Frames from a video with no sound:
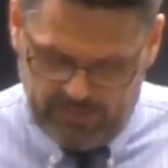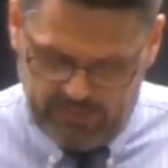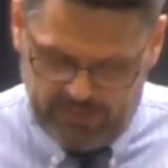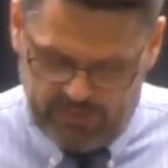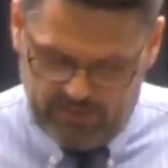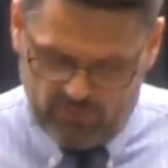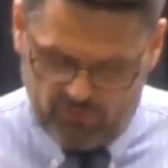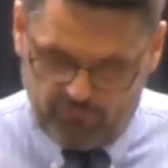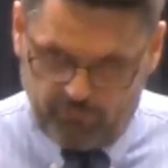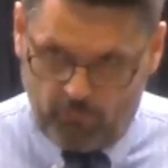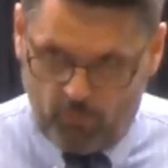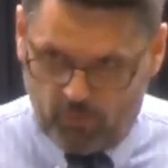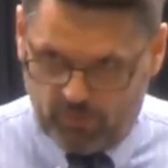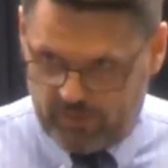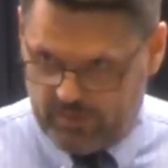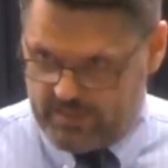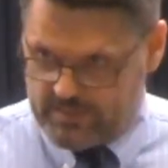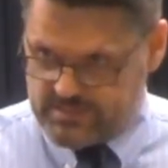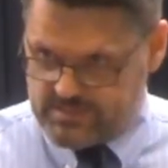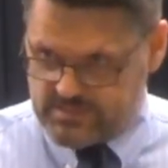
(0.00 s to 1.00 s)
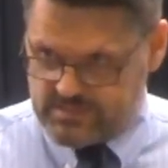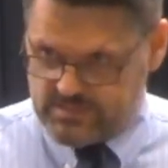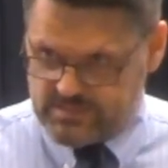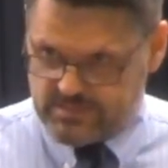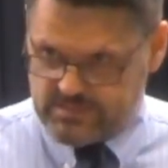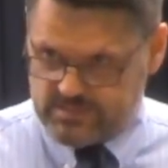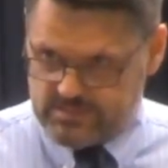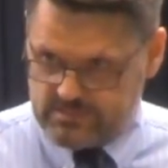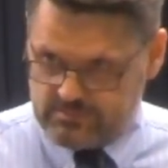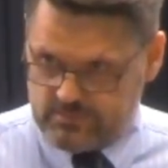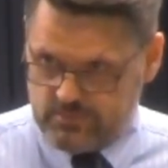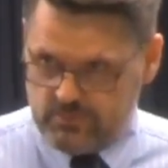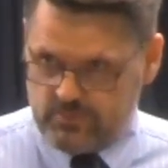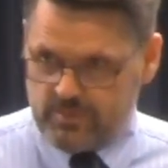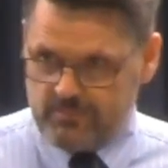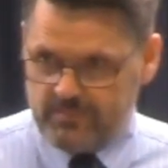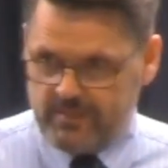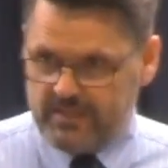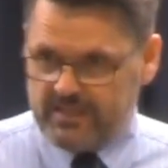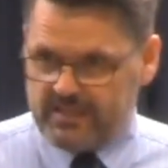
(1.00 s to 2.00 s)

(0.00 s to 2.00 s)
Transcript: He is for us. Who can be